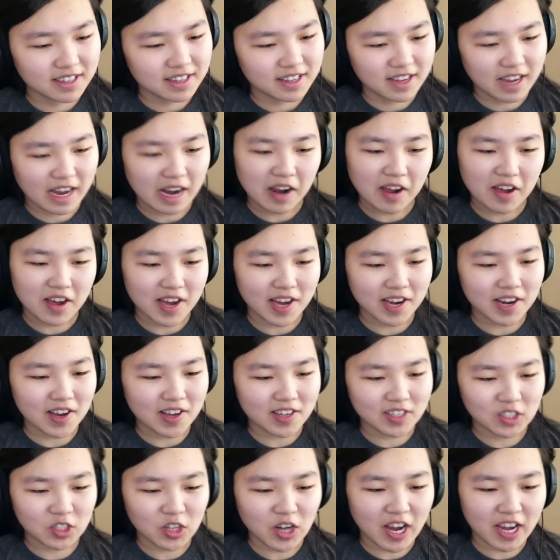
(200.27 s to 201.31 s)
I
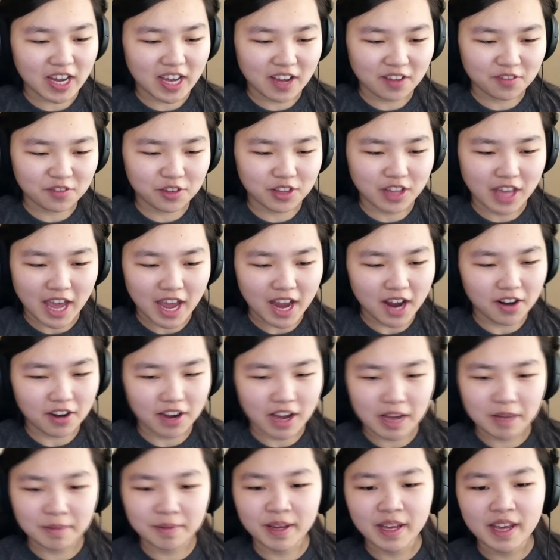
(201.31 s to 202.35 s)
lost track after the hair
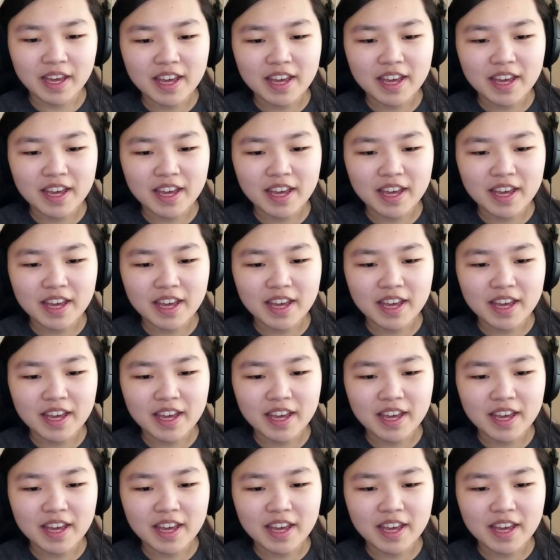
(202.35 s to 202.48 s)
got me.